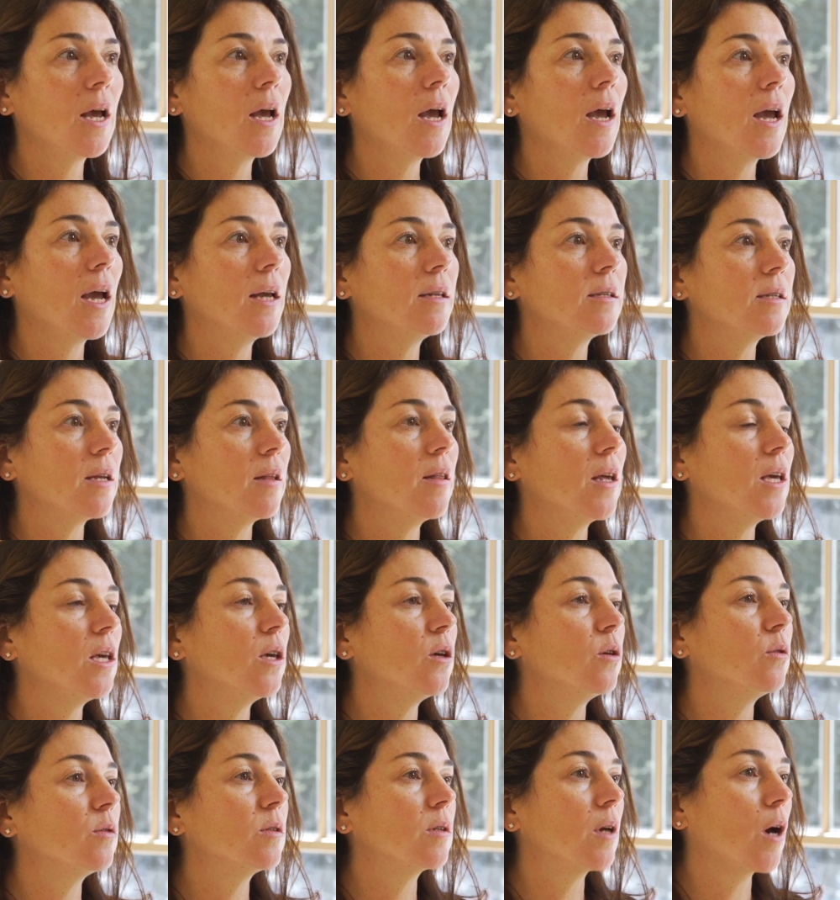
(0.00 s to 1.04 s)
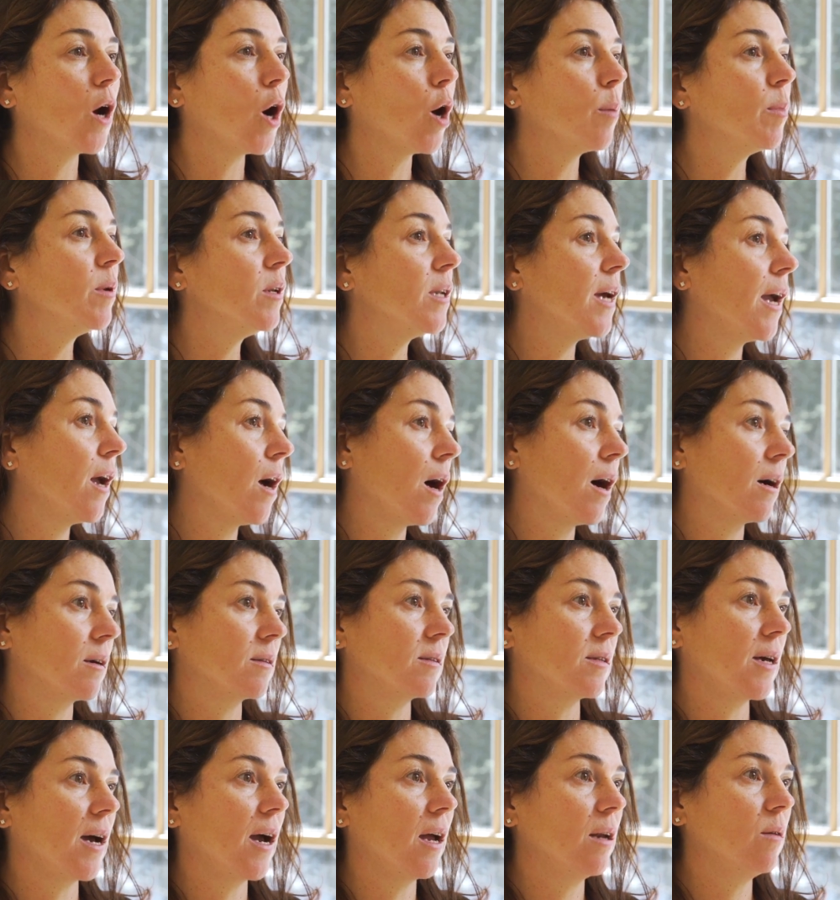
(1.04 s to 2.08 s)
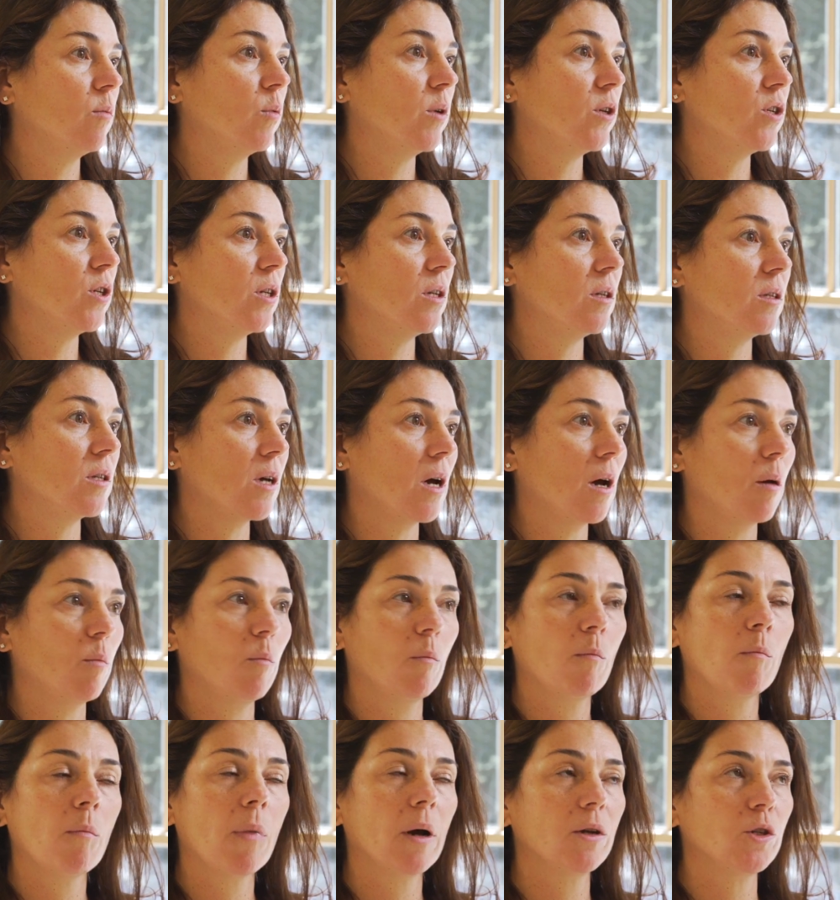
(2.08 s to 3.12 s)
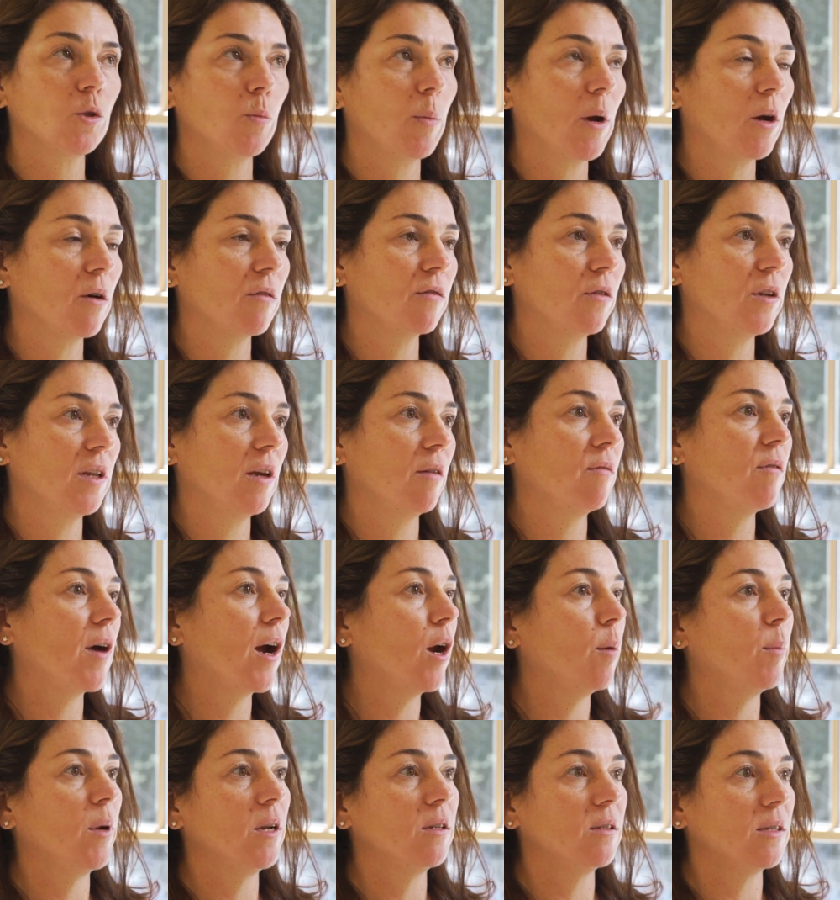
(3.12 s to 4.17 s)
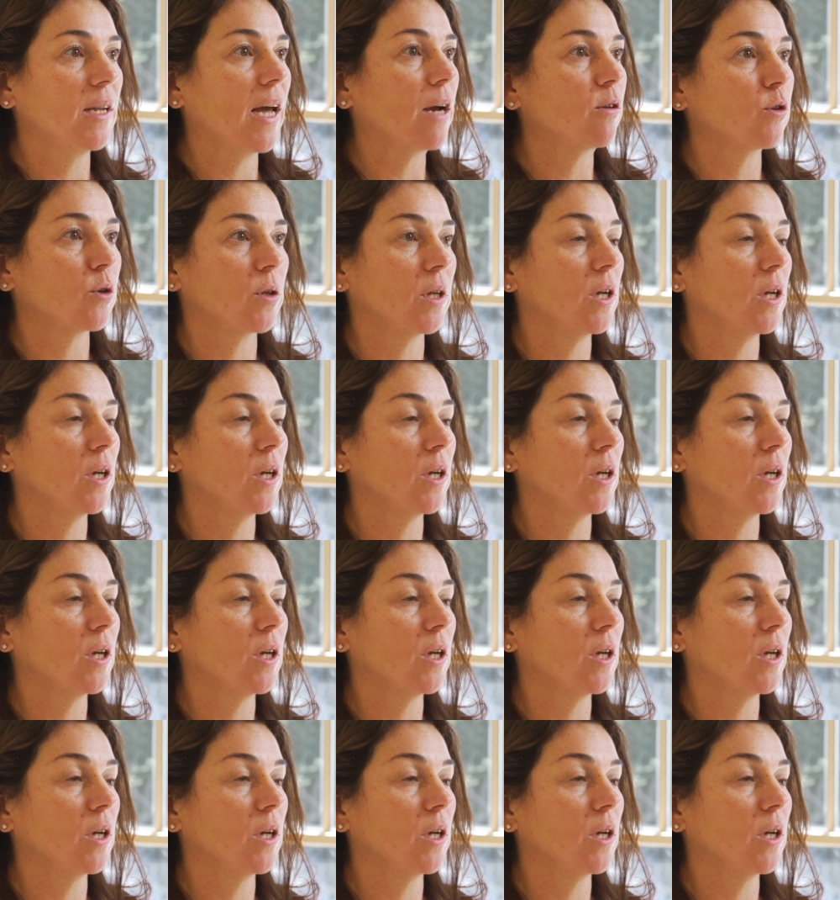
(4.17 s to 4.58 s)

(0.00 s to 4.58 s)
Instead, they use carbon dioxide, which is uh, much better for the environment. It's naturally